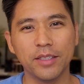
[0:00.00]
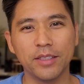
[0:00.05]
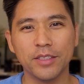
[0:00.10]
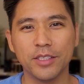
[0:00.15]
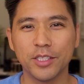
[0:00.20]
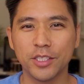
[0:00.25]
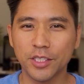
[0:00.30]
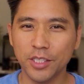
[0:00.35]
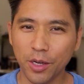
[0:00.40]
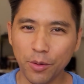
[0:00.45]

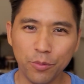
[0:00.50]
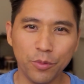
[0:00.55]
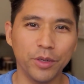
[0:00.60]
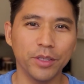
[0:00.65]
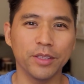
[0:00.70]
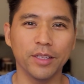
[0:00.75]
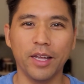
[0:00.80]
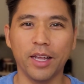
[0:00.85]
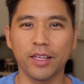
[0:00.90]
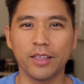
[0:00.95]

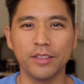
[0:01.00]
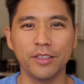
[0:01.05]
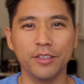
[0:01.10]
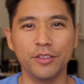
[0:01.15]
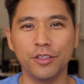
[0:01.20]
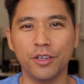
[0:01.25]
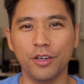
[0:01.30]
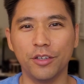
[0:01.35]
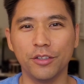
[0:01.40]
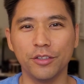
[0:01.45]
someone like
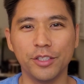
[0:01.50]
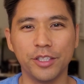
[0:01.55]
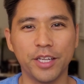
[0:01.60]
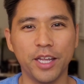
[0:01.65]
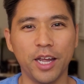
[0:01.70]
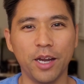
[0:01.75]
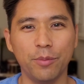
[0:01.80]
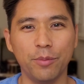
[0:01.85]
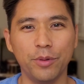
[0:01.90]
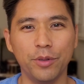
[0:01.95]
Leonardo
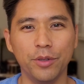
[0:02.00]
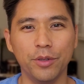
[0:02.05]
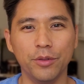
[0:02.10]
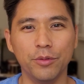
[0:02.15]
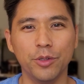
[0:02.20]
DiCaprio